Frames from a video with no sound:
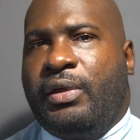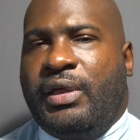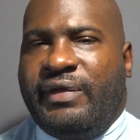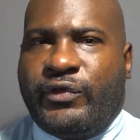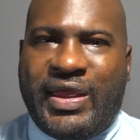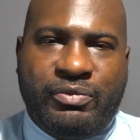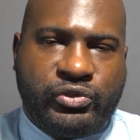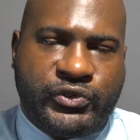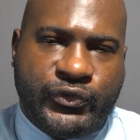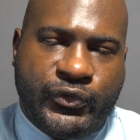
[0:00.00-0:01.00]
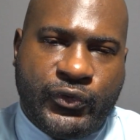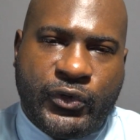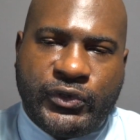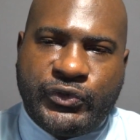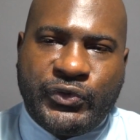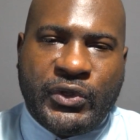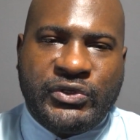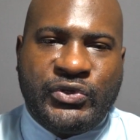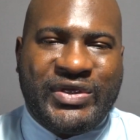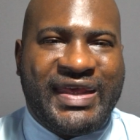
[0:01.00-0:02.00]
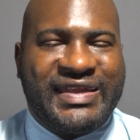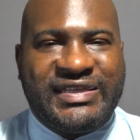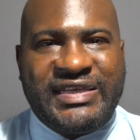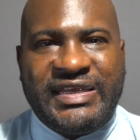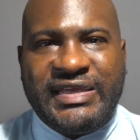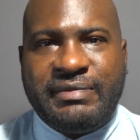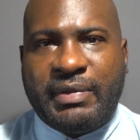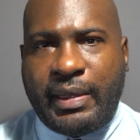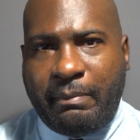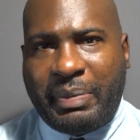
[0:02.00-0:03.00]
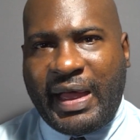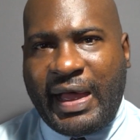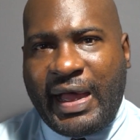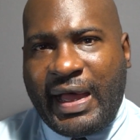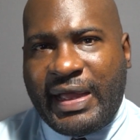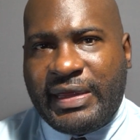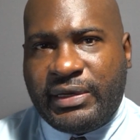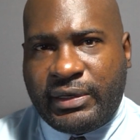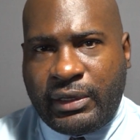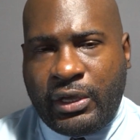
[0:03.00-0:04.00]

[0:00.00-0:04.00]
if you're able to get a team behind